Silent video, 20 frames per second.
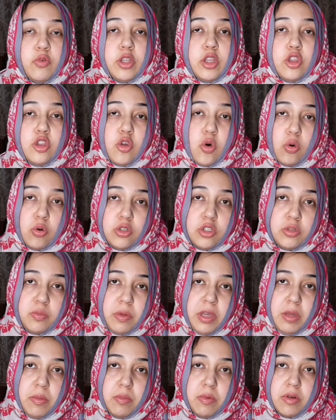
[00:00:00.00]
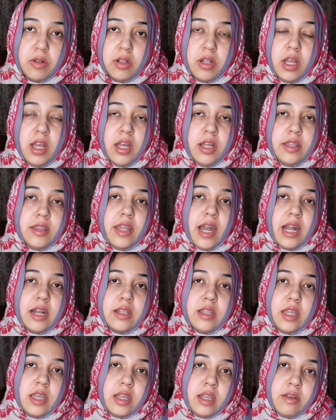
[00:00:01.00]
with those people that
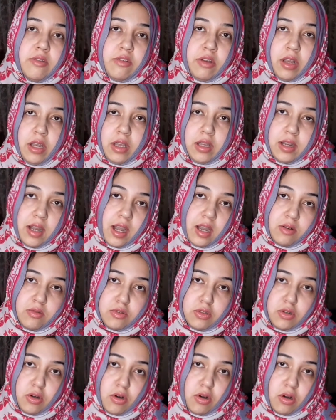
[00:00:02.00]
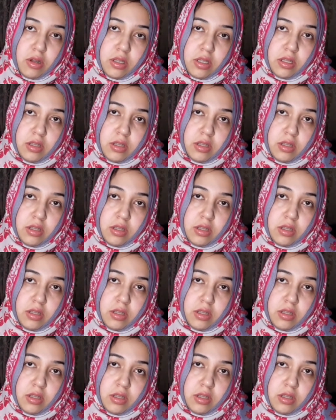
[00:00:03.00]
they can really count on.